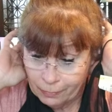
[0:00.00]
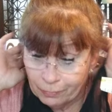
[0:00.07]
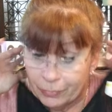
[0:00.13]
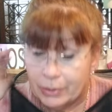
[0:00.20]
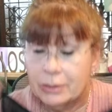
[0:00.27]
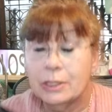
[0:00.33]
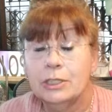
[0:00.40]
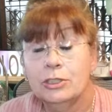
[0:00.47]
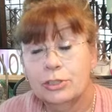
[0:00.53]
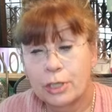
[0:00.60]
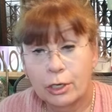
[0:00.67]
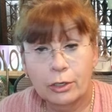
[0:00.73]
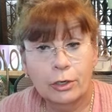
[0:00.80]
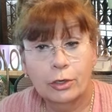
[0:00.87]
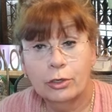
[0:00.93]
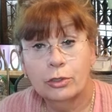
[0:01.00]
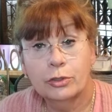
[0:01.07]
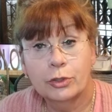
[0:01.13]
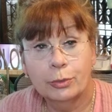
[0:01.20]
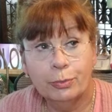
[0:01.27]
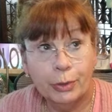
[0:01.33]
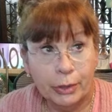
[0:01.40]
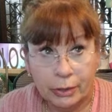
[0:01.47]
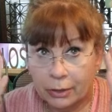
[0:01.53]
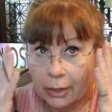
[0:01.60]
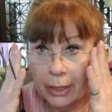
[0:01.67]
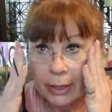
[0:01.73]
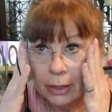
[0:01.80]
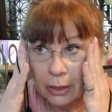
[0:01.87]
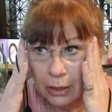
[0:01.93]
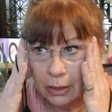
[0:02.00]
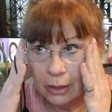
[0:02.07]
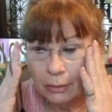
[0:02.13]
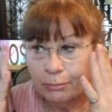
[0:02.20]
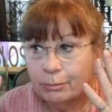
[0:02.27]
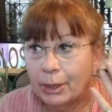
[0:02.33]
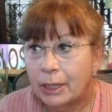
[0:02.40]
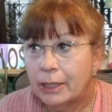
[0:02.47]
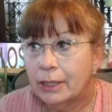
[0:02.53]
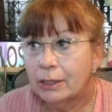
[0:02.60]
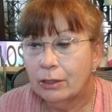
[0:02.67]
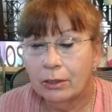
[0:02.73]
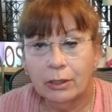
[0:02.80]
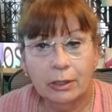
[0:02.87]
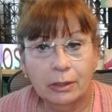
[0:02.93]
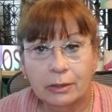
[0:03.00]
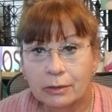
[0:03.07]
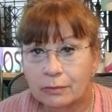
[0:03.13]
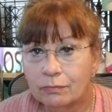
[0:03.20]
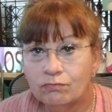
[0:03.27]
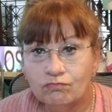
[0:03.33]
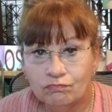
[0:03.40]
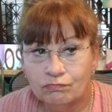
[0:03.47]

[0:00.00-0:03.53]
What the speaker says: that these young girls are putting like a bodycon